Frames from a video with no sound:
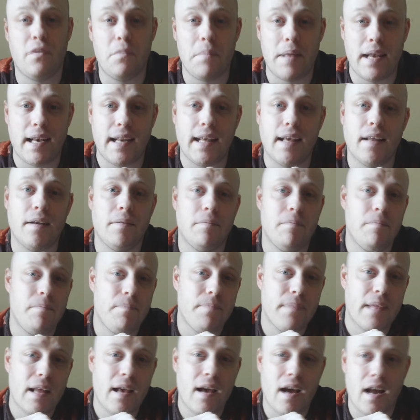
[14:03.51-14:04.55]
of 1 million.
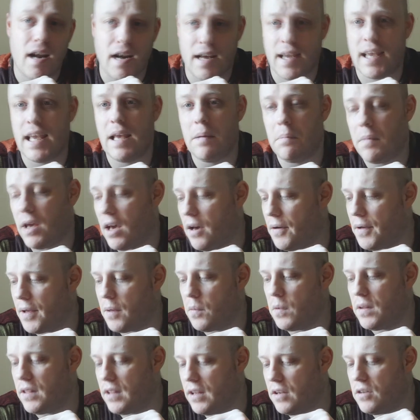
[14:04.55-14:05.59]
And I keep
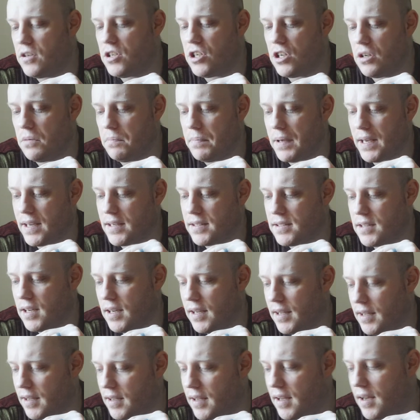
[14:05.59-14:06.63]
going with YouTube because
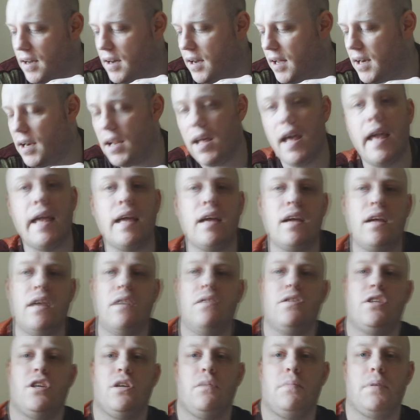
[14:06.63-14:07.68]
I like
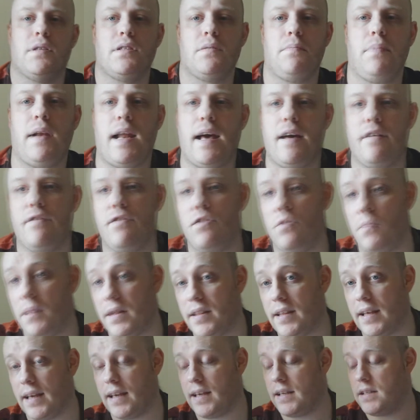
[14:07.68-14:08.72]
YouTube as a platform.
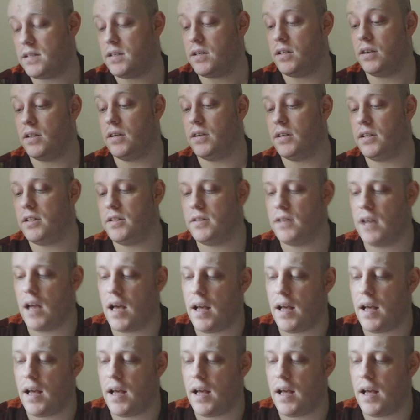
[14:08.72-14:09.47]
I think it's good.